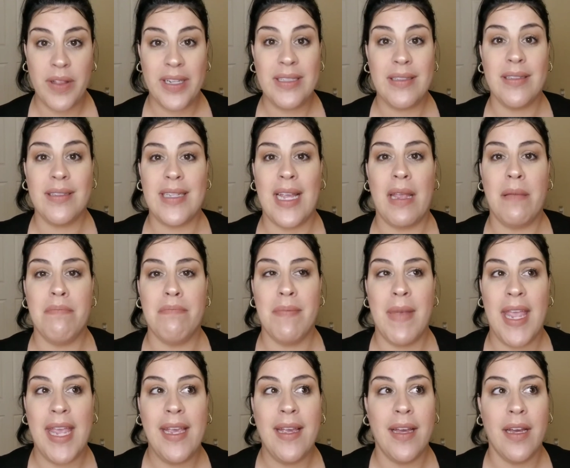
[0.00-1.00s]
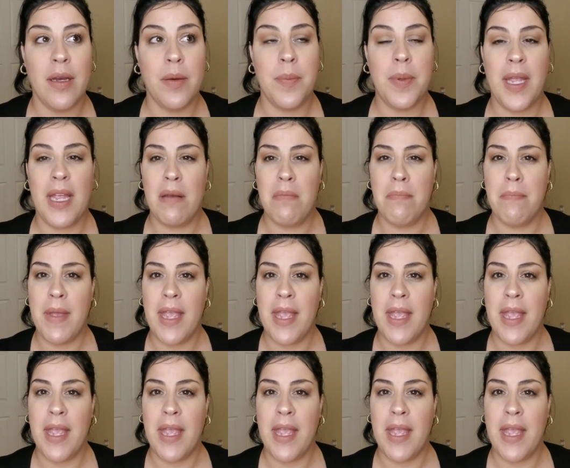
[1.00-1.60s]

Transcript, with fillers: This is a makeup and